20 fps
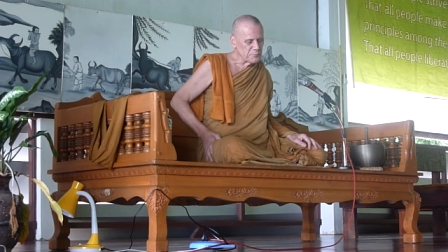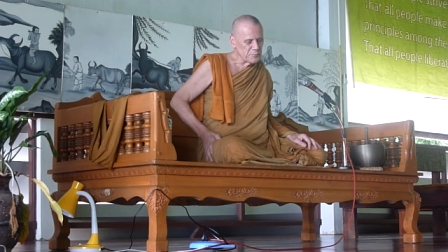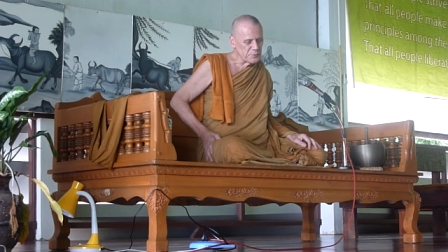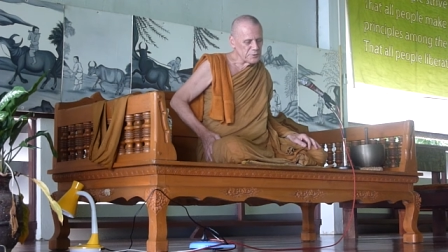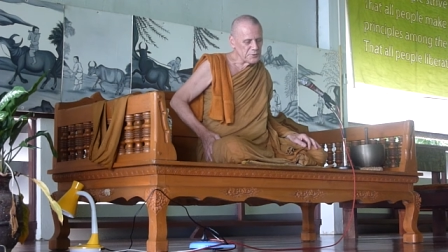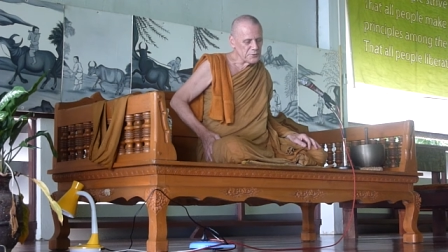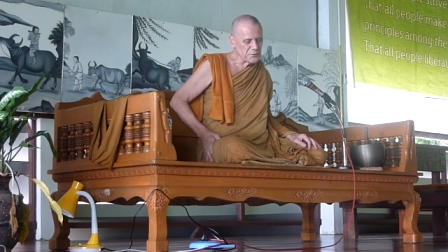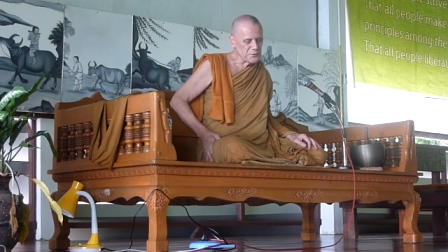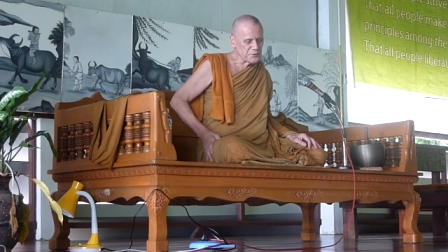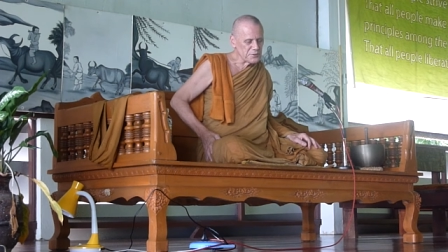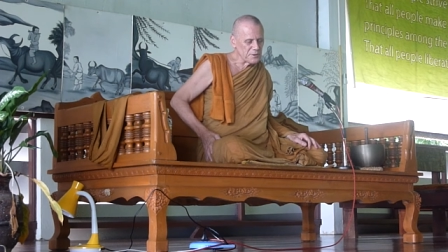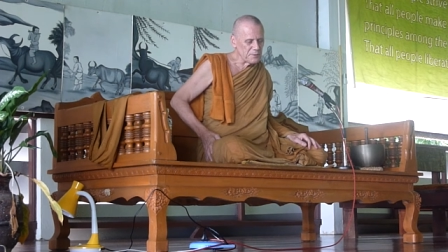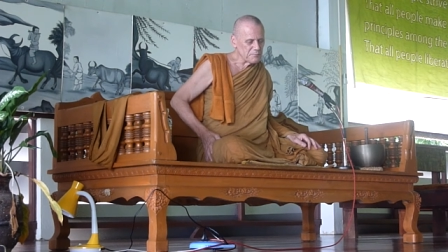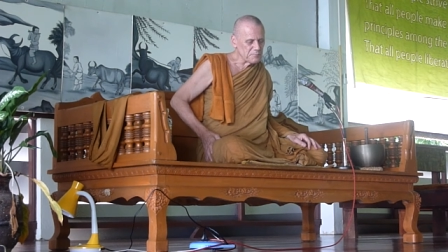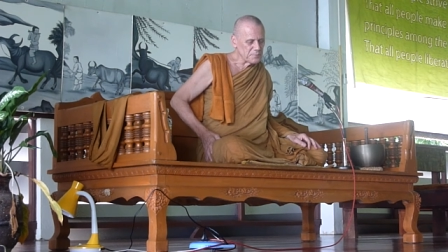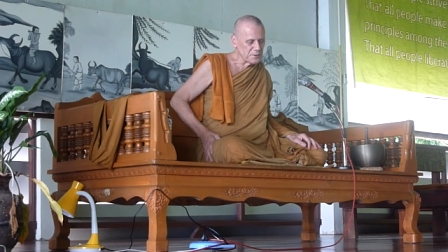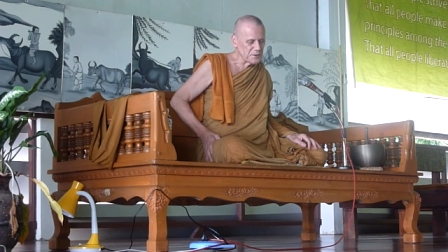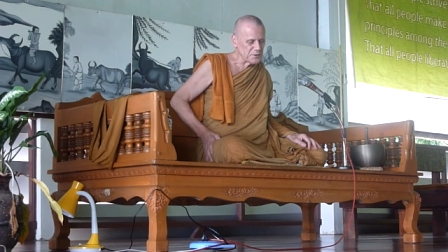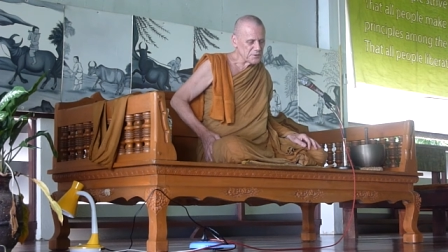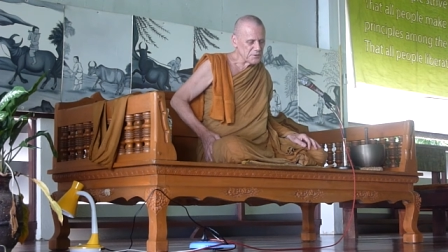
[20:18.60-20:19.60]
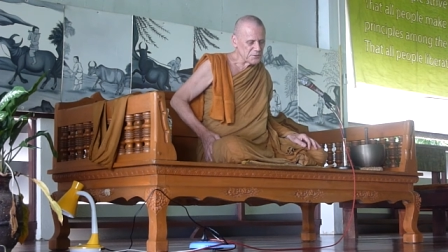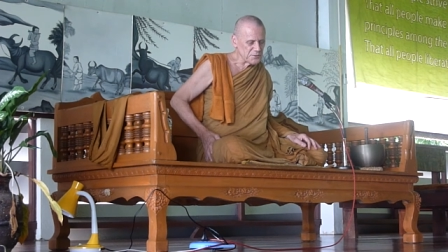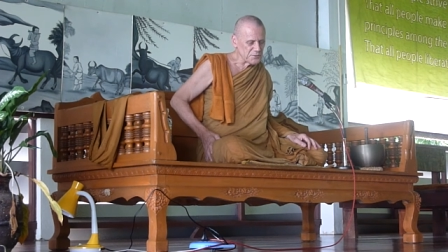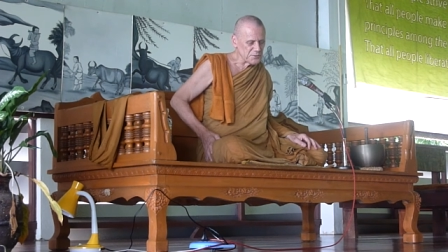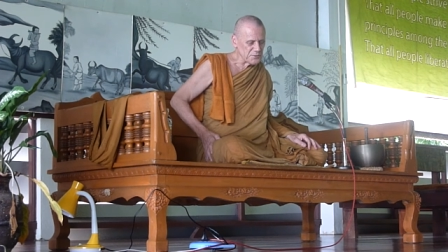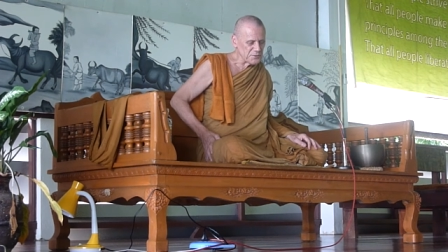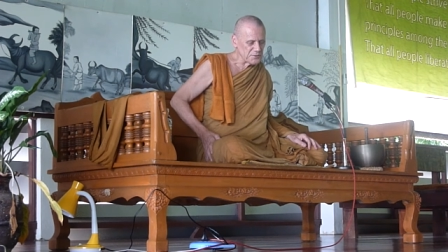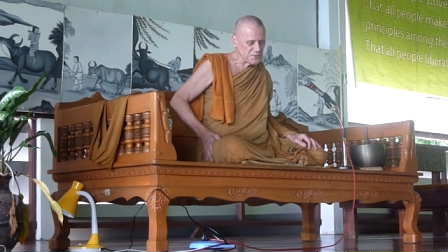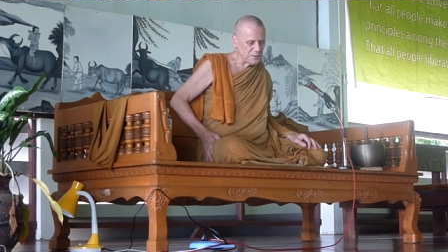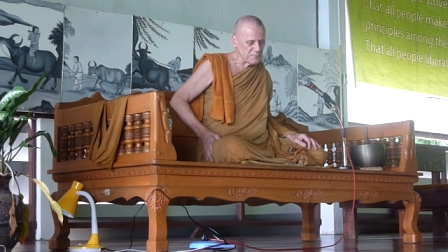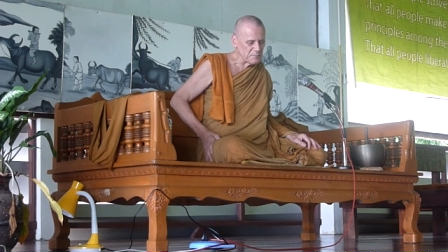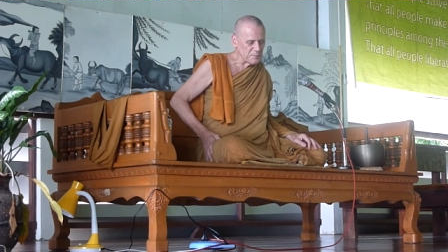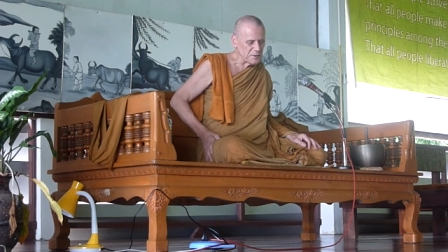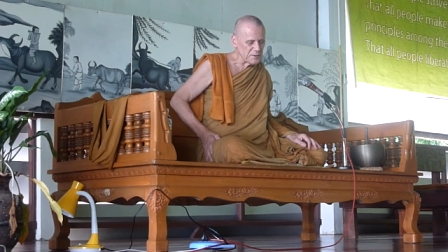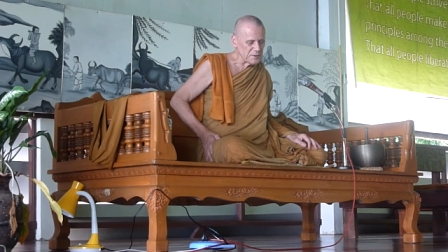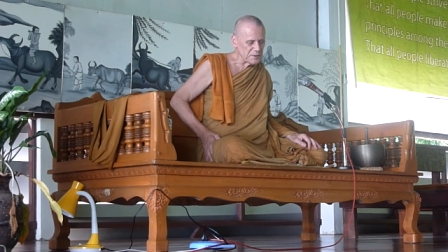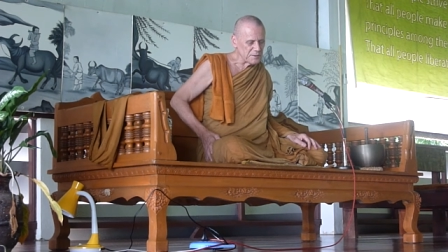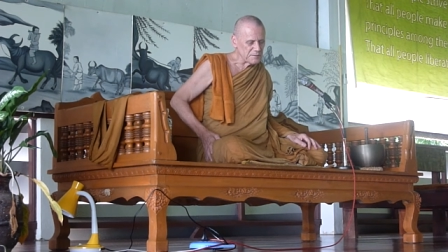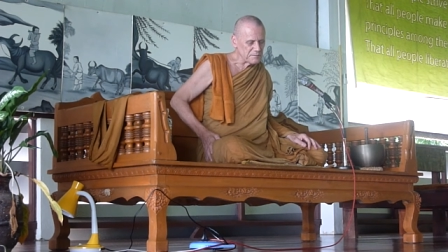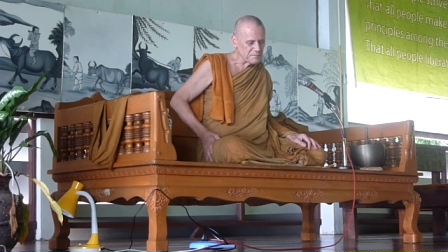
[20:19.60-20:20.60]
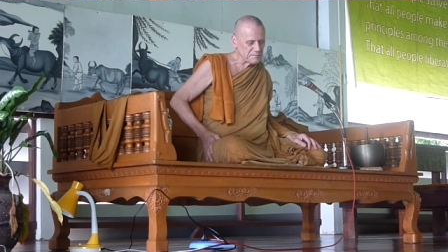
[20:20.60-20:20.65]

produce some pictures for somebody.